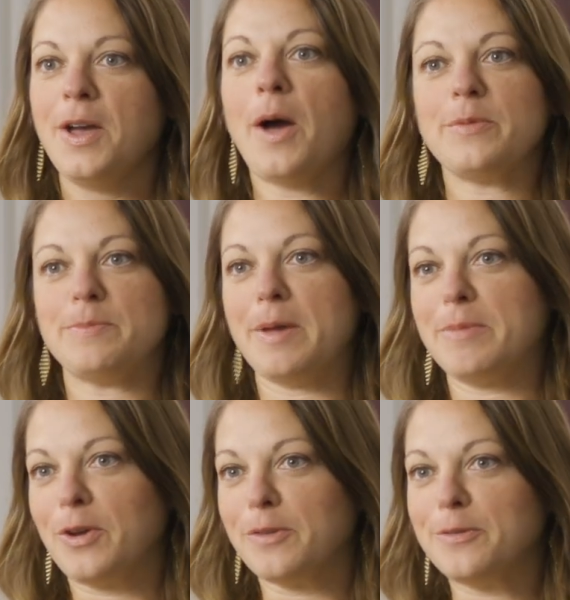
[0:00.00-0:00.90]
I was
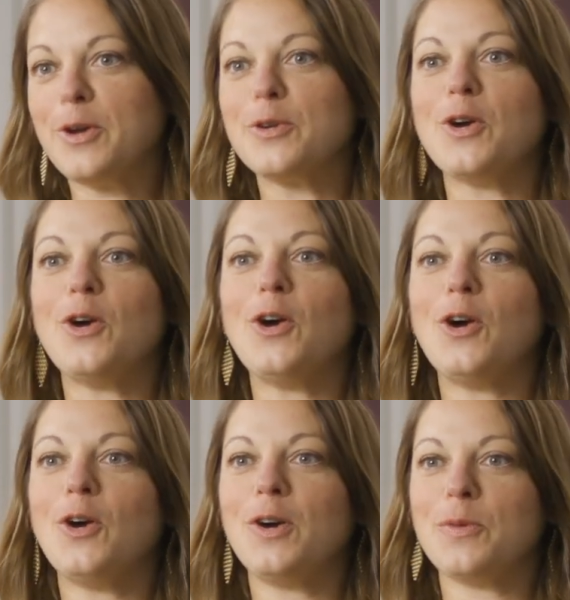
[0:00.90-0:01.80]
maybe on a phone
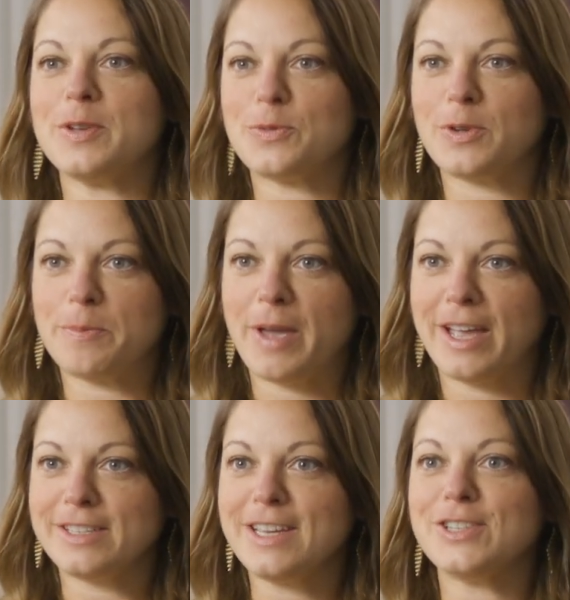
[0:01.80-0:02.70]
call. I wasn't really
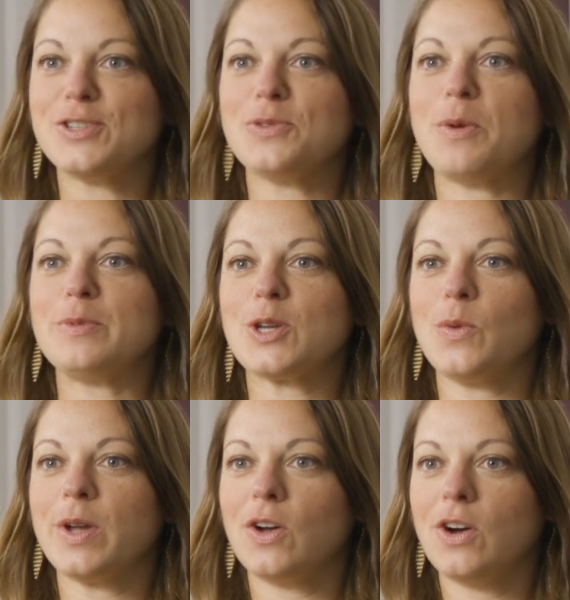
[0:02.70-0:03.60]
paying attention to what was
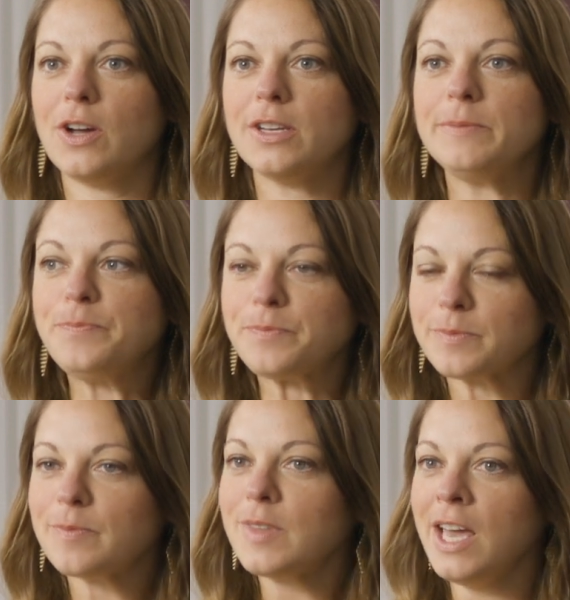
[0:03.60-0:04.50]
going on.
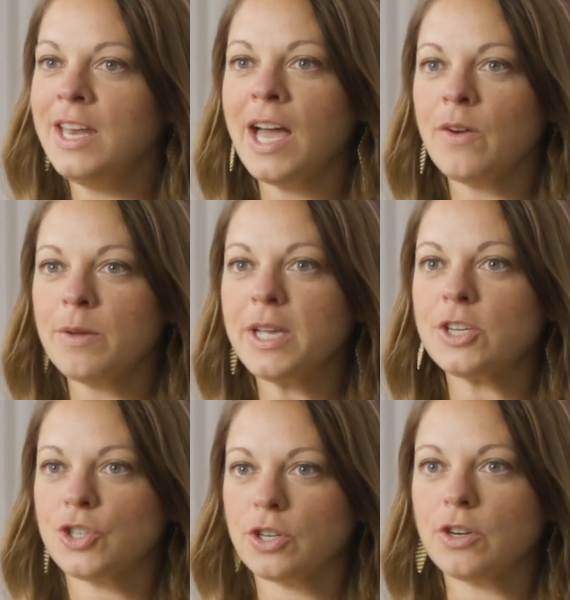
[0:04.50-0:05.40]
And now I make
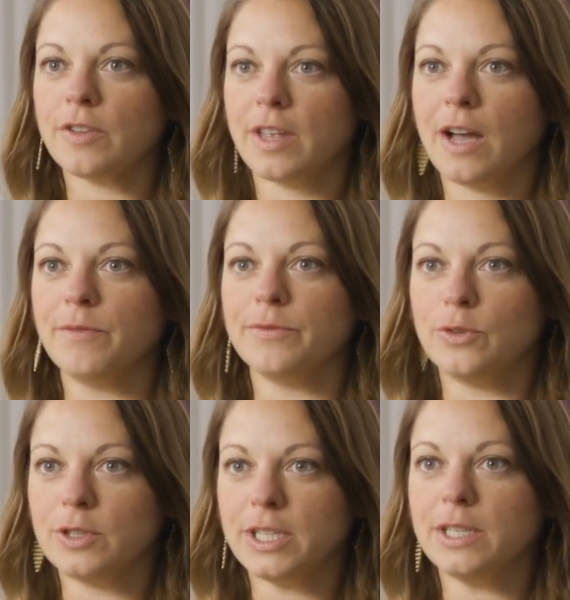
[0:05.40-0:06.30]
sure that I'm
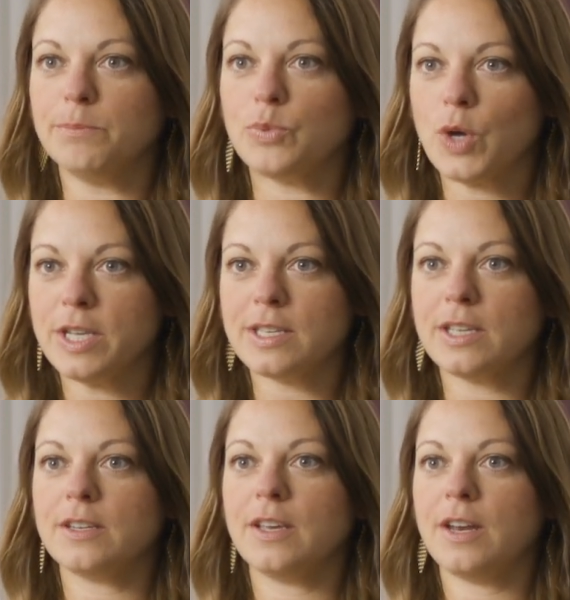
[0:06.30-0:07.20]
fully
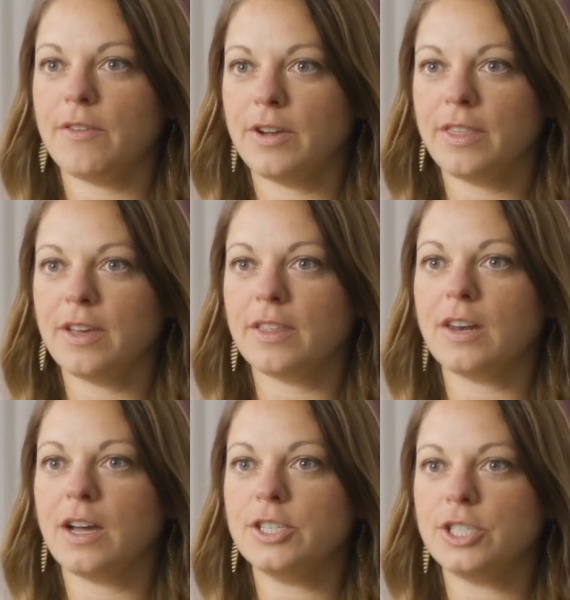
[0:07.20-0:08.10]
present in everything
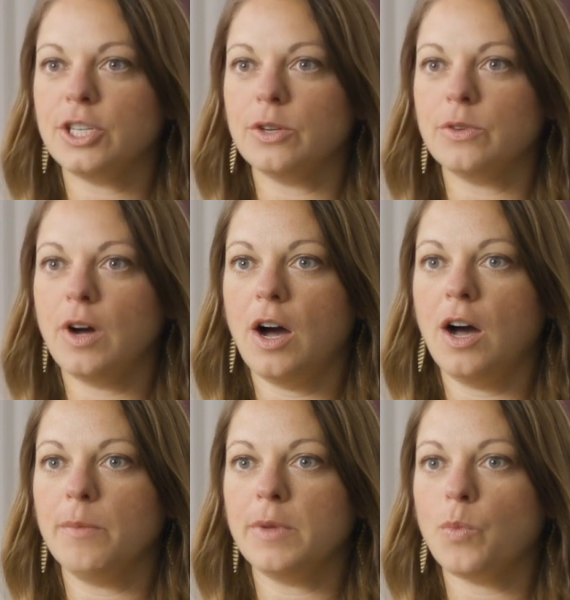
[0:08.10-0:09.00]
that I do.
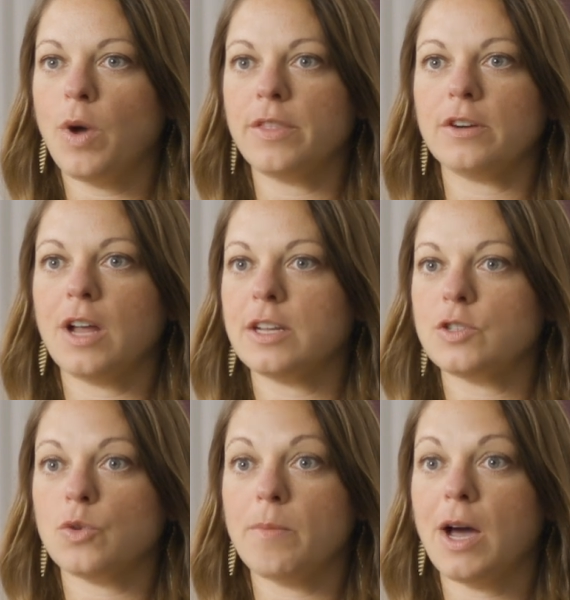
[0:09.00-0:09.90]
And whether or not
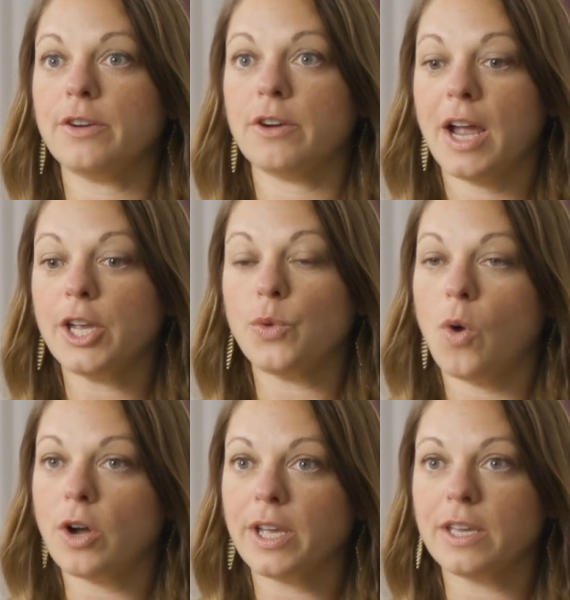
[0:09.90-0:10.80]
it's a reminder, hey, you're
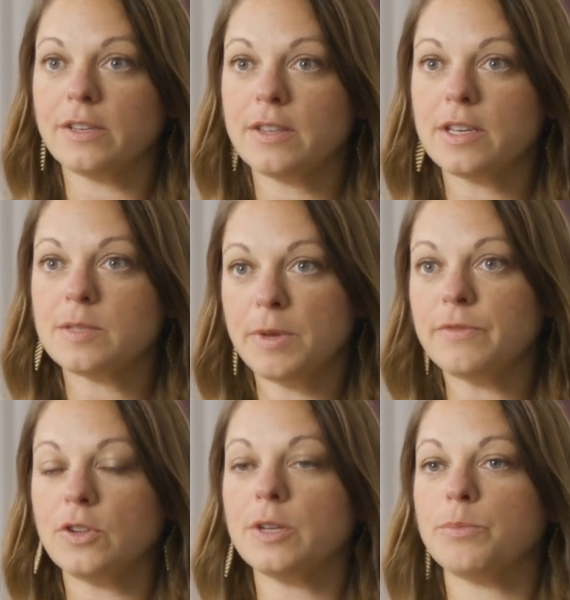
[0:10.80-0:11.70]
walking into this, be
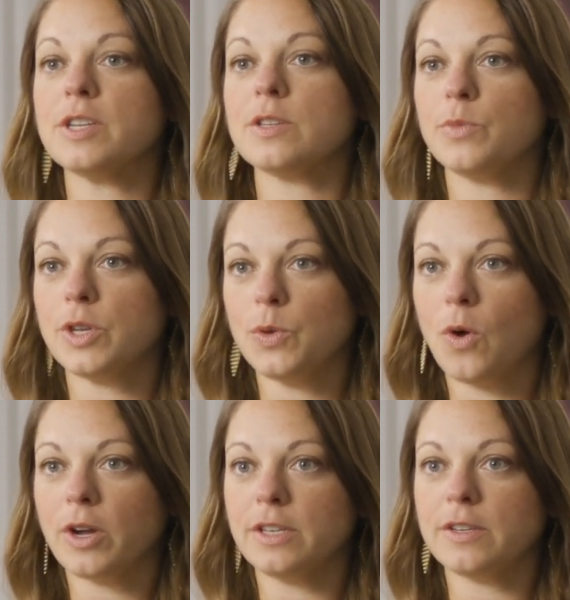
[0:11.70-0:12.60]
fully present when you
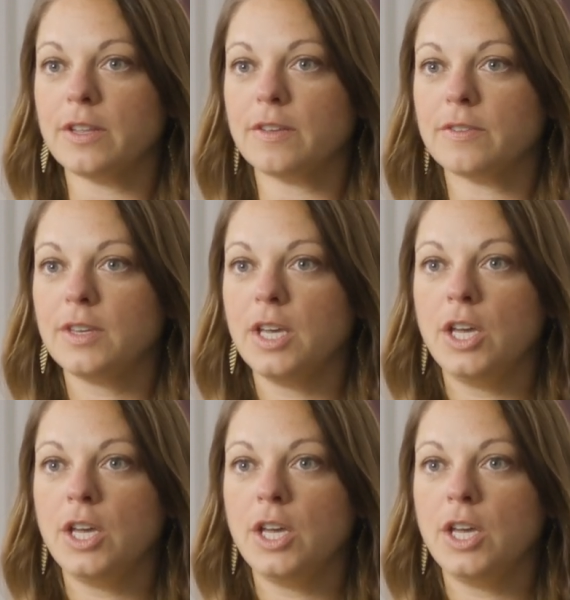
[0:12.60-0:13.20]
walk into this.